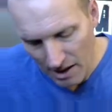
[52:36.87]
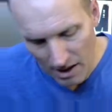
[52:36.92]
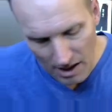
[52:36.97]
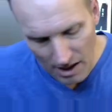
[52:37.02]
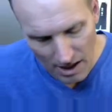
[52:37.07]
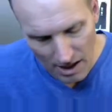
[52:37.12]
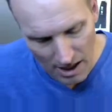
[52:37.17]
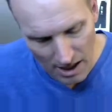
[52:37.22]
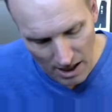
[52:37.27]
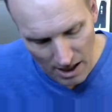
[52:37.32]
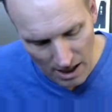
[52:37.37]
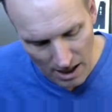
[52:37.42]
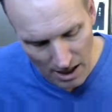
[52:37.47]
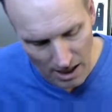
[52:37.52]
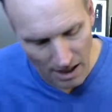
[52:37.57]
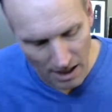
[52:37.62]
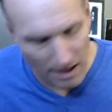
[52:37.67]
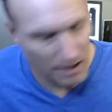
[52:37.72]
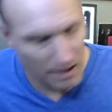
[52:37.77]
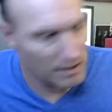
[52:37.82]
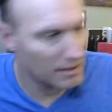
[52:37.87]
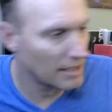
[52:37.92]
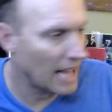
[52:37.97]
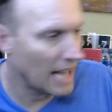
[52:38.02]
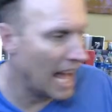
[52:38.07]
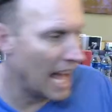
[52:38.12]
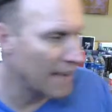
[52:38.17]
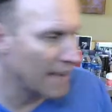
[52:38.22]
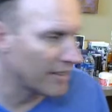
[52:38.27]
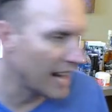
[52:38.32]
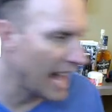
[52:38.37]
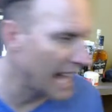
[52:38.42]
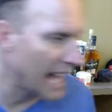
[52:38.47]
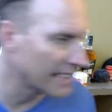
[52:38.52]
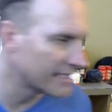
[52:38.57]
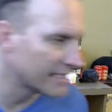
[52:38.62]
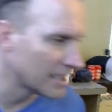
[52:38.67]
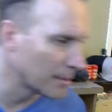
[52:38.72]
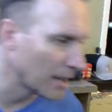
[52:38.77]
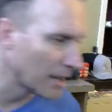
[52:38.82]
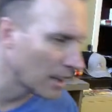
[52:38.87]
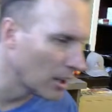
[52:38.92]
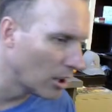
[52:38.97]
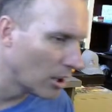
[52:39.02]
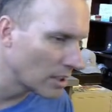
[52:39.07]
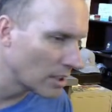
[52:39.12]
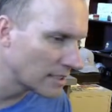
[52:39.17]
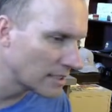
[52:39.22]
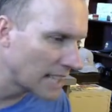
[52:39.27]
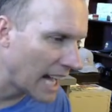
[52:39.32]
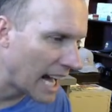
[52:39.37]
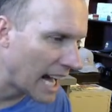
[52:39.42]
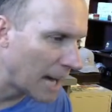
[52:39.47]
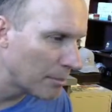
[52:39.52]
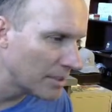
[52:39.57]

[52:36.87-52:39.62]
Haven't had some in a long time,